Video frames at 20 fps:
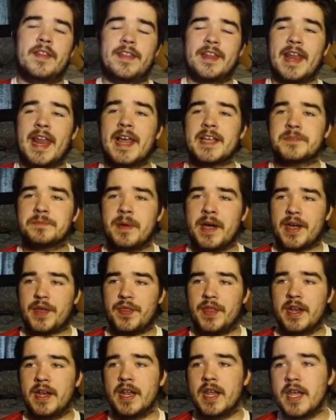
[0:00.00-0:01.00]
The last pack
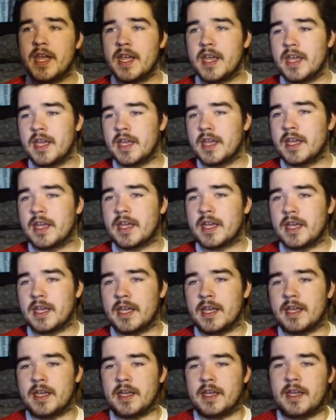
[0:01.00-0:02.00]
then.
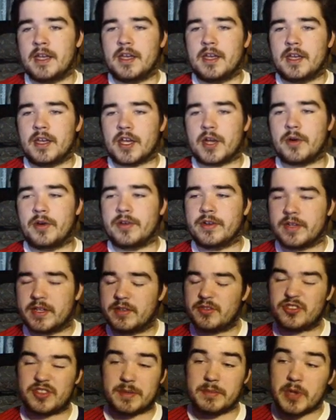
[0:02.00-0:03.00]
Go on,
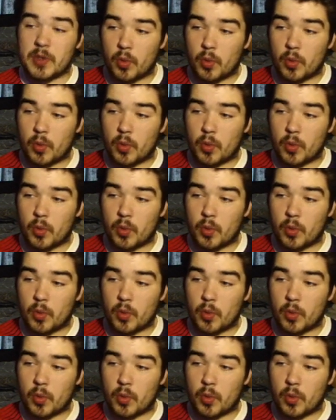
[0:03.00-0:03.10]
just give me